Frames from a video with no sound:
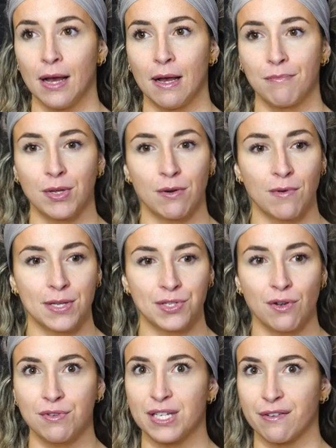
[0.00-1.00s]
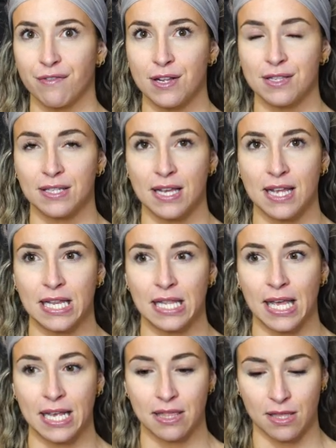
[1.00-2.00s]
There was no difference in
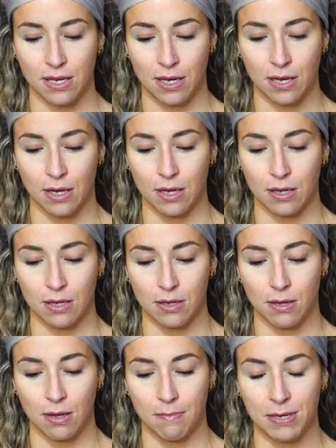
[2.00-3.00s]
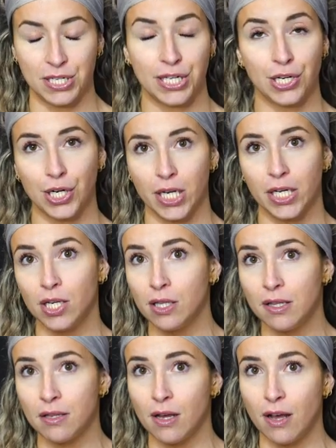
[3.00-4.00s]
like the
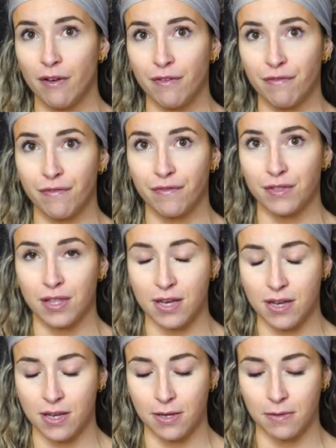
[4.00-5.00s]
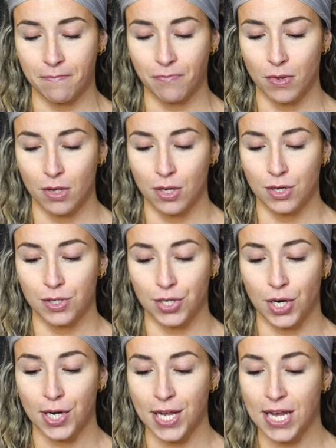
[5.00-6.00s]
material of the
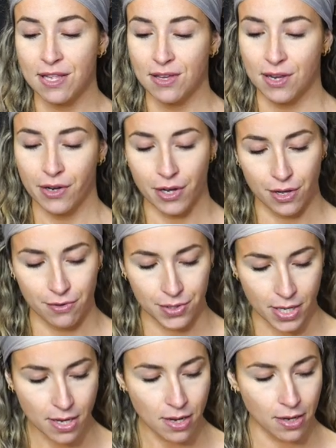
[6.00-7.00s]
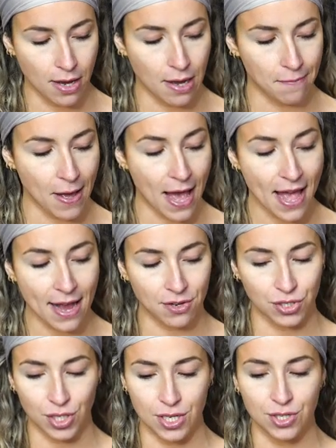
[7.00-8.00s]
tourniquet that you're using. I
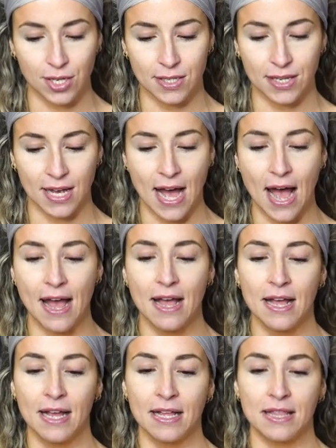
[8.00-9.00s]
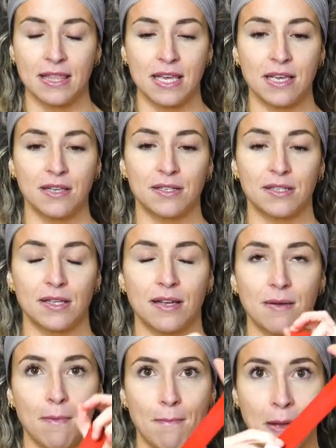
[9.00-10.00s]
actually just got
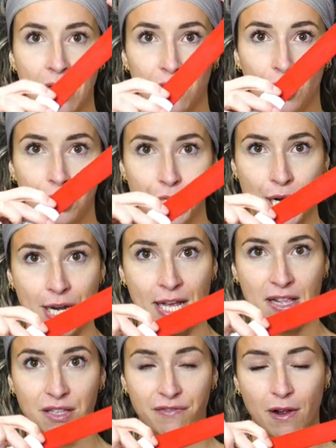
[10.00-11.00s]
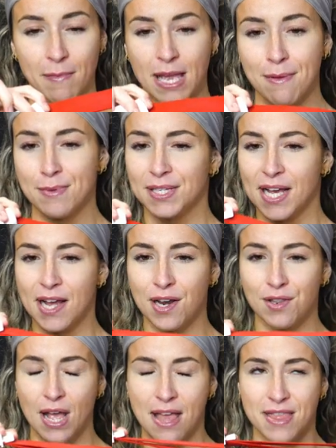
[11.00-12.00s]
these medical tourniquets from
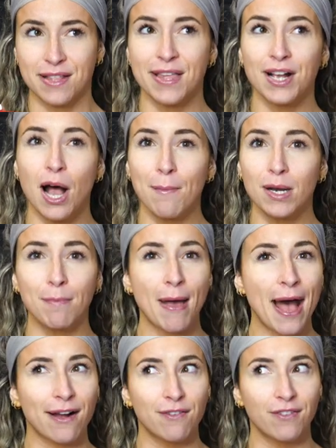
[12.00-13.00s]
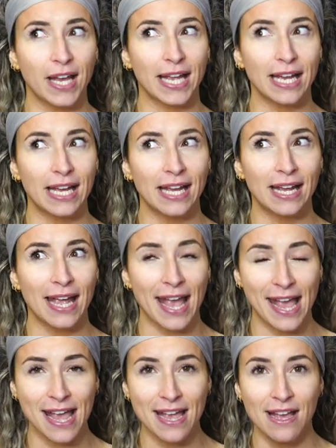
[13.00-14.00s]
Amazon. I think they come in a pack of like
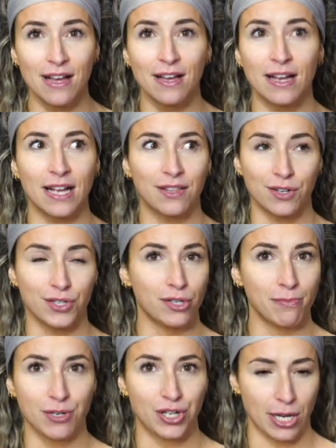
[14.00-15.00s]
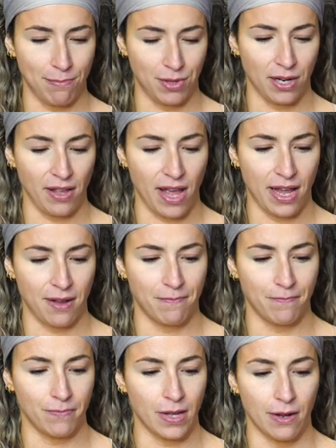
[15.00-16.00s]
8, and they're super cheap. They're like,
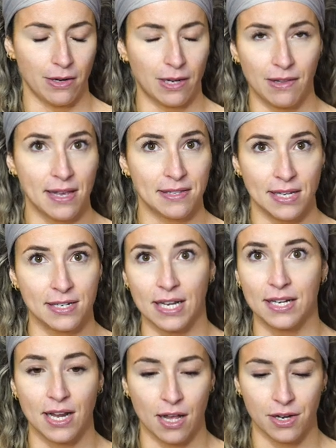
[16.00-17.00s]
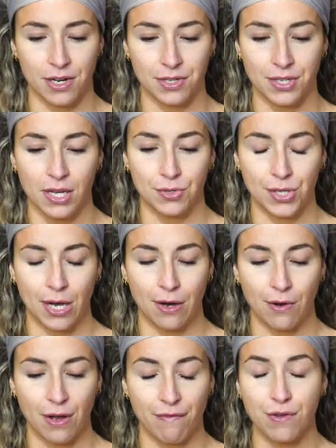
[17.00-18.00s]
I don't know, less than $10.
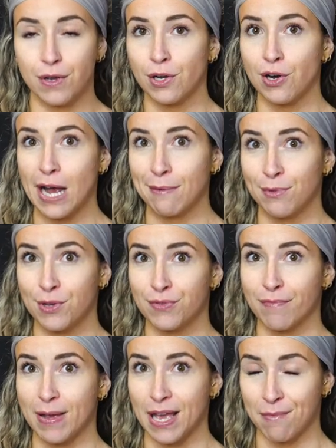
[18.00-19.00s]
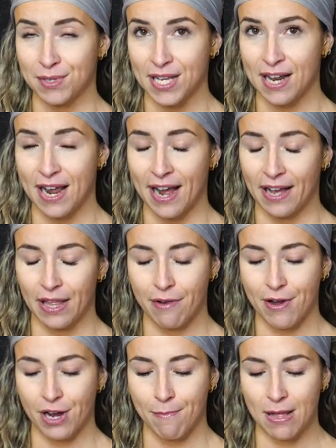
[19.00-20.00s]
So if you can grab those from Amazon, I highly
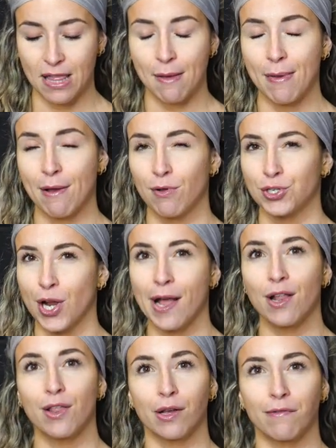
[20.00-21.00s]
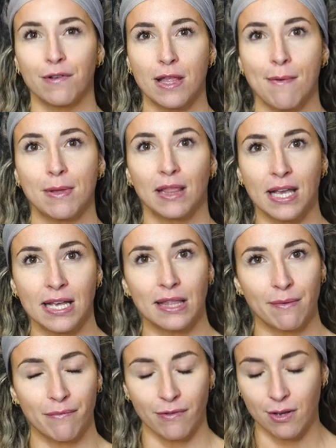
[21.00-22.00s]
recommend them. I will try to look for them and link
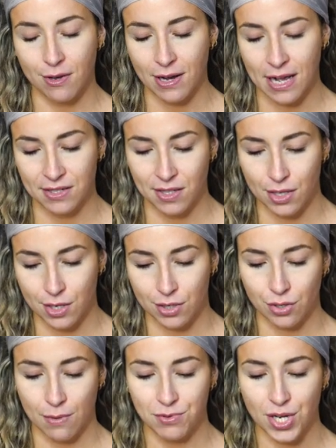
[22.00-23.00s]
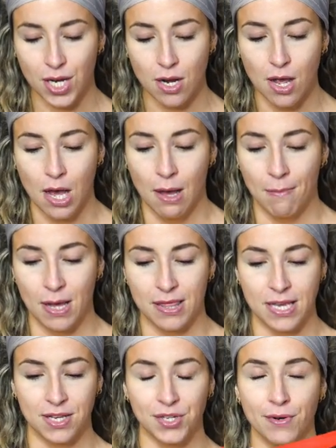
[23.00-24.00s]
them for you guys in the description. But
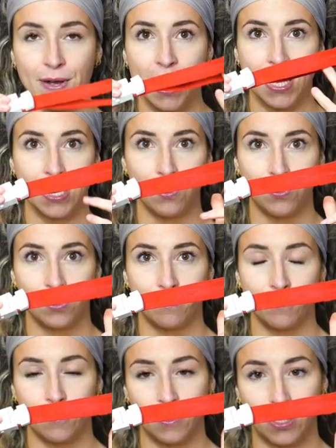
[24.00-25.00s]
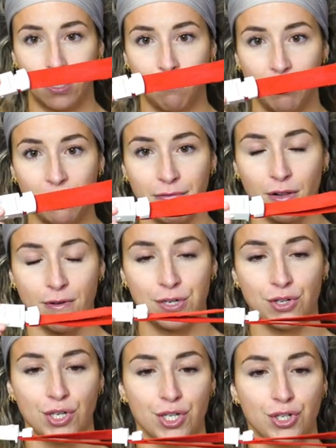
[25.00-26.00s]
these are what I use for blood flow
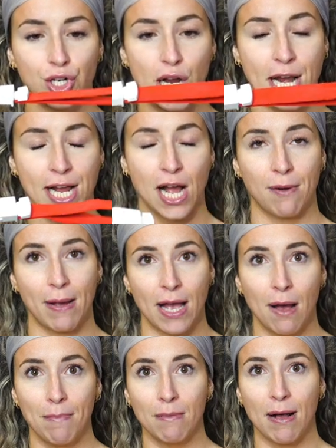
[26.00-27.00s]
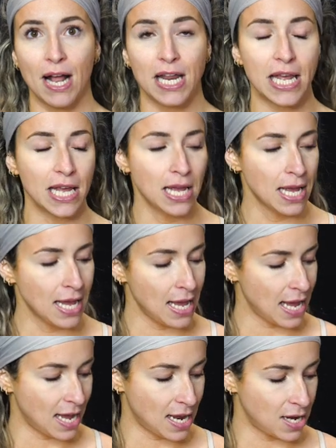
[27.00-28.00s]
restriction training on my upper body.
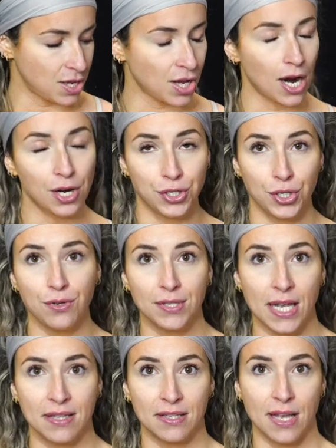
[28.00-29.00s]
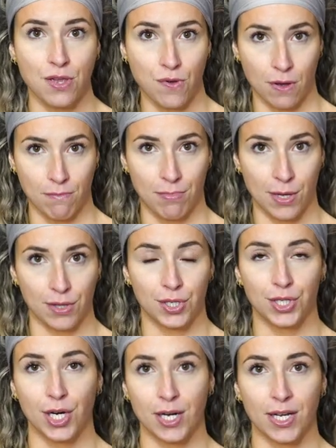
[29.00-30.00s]
And there are two sites that you can put the
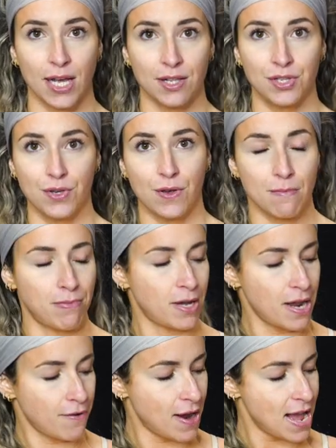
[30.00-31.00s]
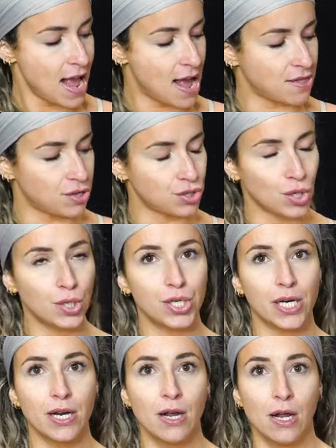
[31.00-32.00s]
tourniquets. You can put it right at the
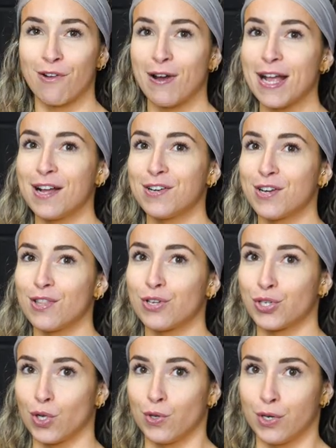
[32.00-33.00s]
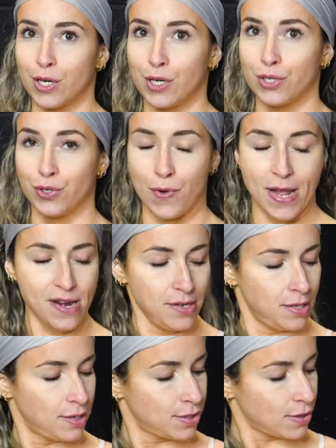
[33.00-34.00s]
shoulder, right under the shoulder
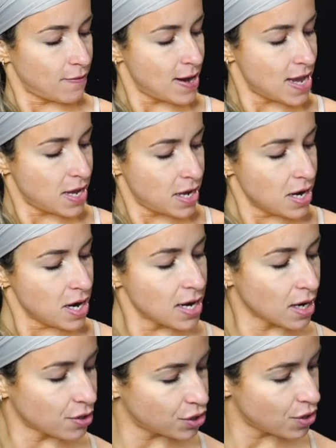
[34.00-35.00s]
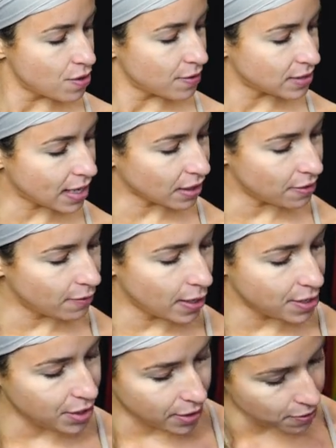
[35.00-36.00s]
joint. So right here, and I'll show you exactly what
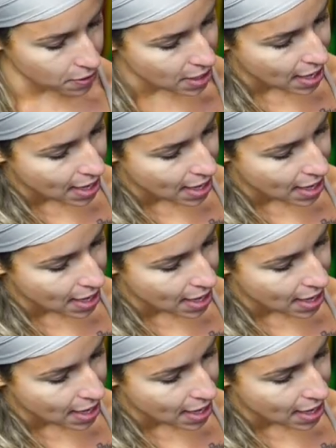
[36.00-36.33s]
I do.